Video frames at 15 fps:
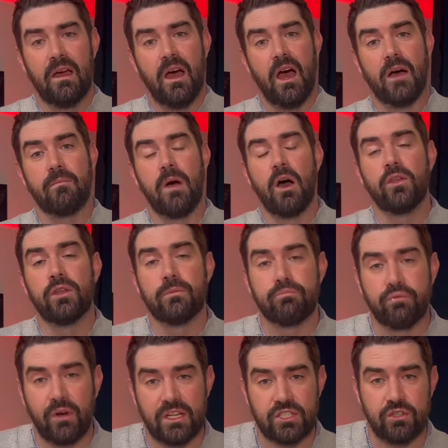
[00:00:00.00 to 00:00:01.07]
Um, under
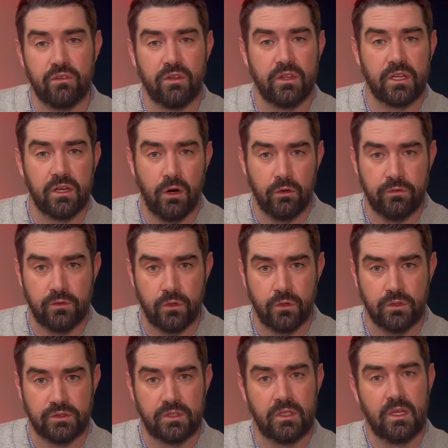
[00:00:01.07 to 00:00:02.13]
pressure on the golf
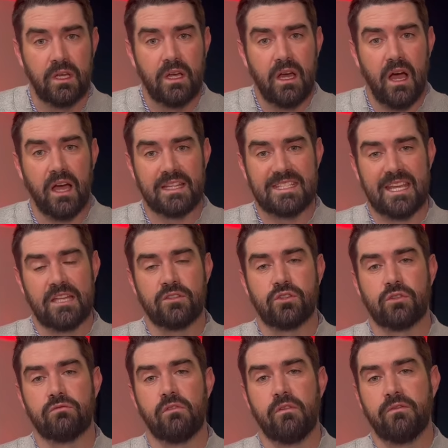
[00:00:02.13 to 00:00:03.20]
course, I tend
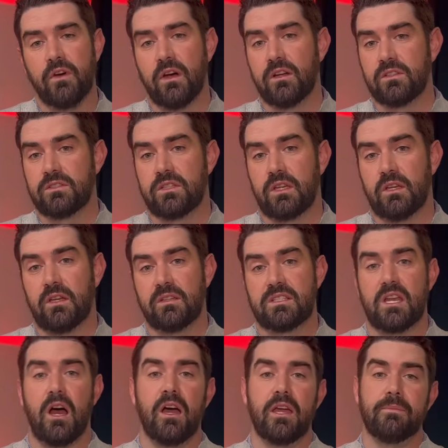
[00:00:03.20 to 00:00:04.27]
to revert to
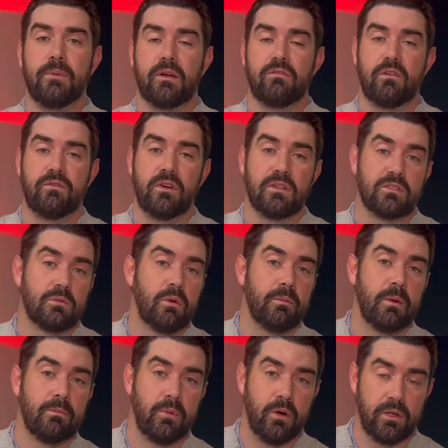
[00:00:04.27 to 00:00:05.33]
type, I revert to what
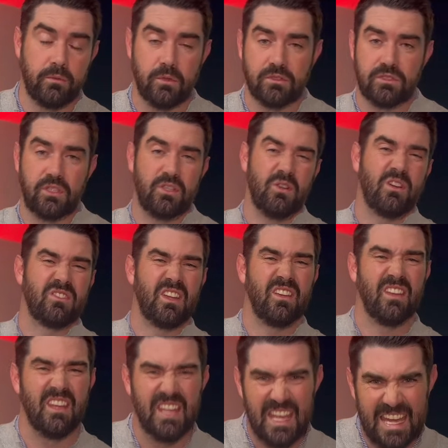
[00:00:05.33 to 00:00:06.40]
my body wants to do, I tend
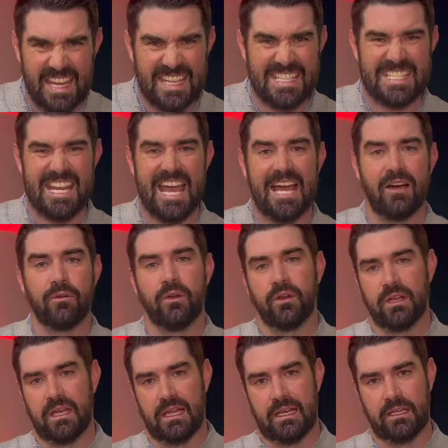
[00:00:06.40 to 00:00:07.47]
to hit down on
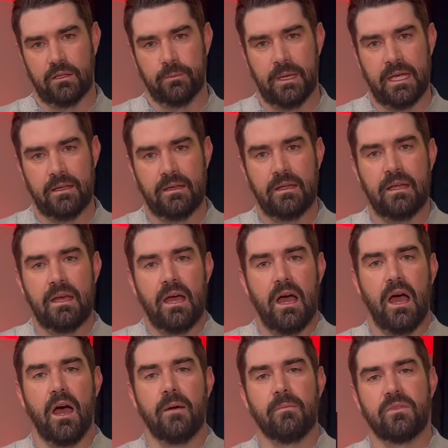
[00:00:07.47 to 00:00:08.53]
it a little bit.
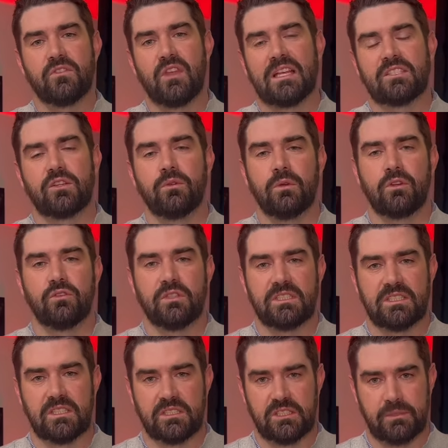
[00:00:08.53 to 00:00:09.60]
Um, that's going to
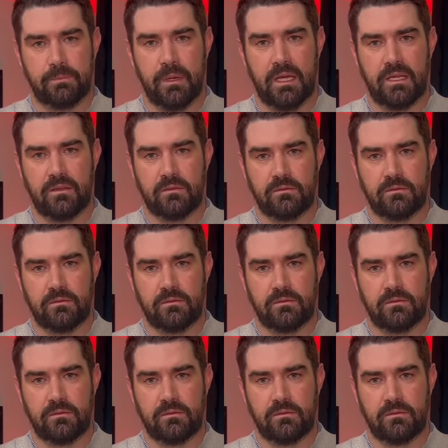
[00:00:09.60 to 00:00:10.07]
increase the spin